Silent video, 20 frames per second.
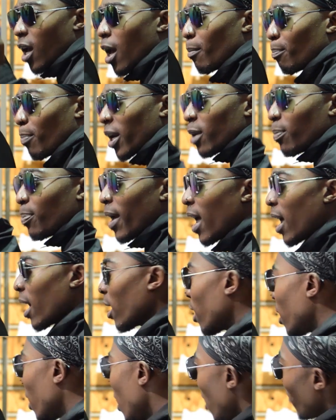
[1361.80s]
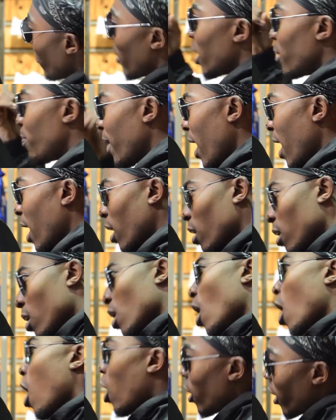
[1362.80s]
Money bag,
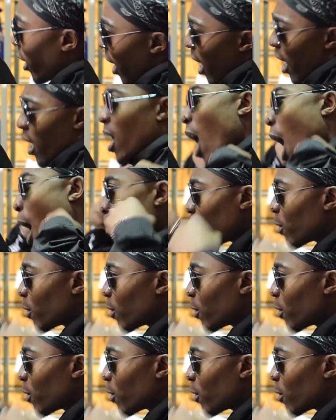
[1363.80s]
all of that, I'm